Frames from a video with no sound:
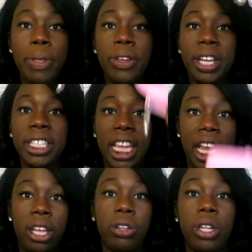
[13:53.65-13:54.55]
But there is a
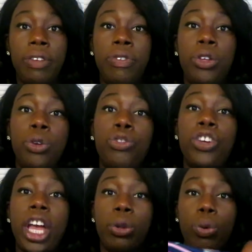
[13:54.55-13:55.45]
handle if your
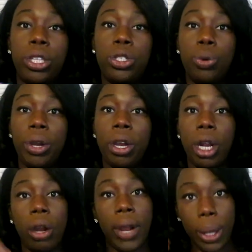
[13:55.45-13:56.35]
child wants to
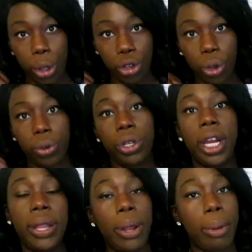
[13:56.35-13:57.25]
wear it around their
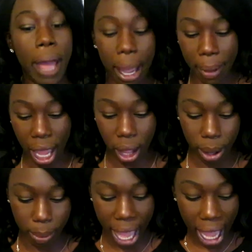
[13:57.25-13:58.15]
shoulder and then their backpack
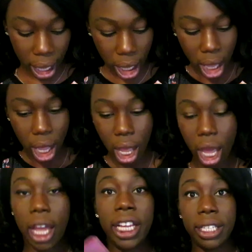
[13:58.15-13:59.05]
on their back.
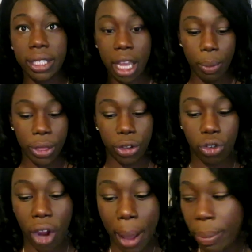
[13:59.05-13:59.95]
It does come with a
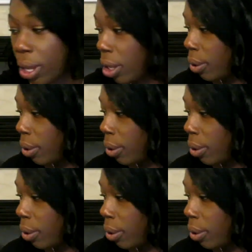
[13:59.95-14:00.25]
strap.